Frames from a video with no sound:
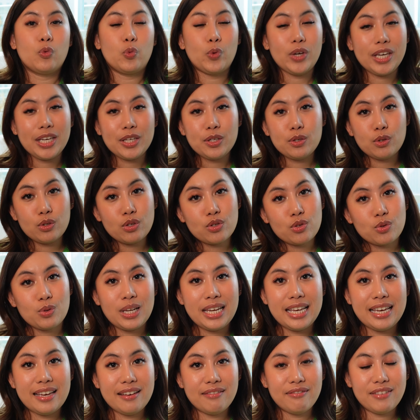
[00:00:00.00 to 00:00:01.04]
we used to
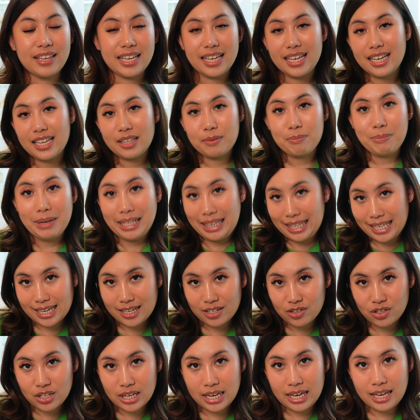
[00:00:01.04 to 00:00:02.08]
live in
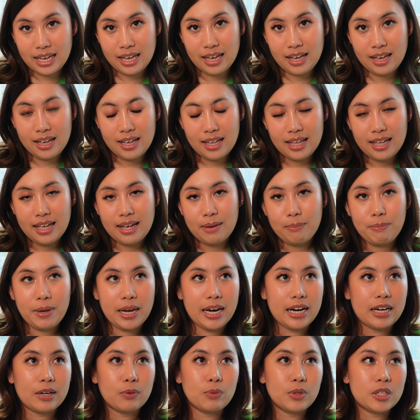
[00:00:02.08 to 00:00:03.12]
Malaysia,
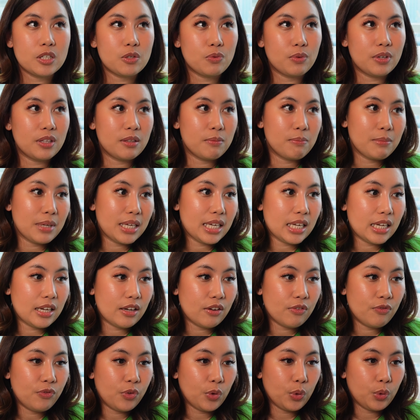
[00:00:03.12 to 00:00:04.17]
Bear was with
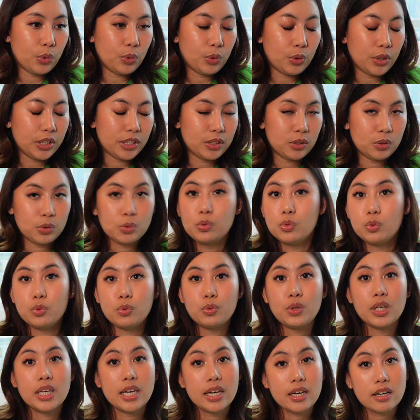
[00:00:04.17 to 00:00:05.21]
me for
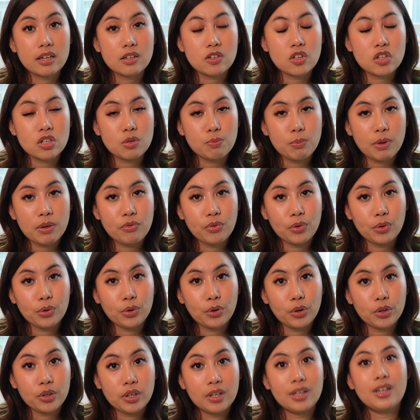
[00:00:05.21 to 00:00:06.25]
2 years
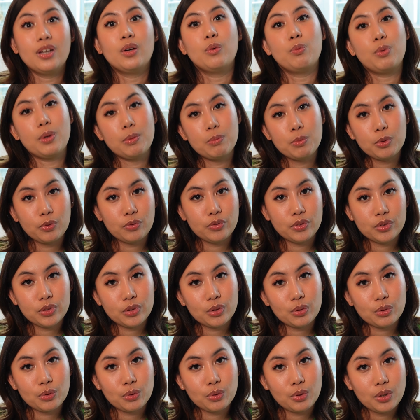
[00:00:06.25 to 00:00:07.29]
before we moved
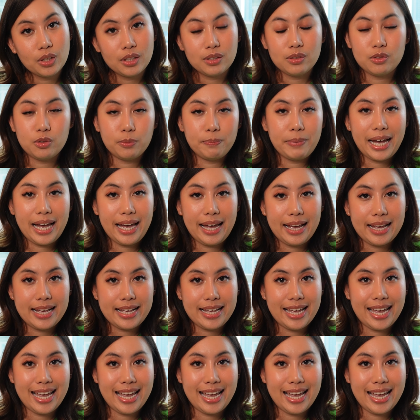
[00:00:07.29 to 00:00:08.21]
to Dubai,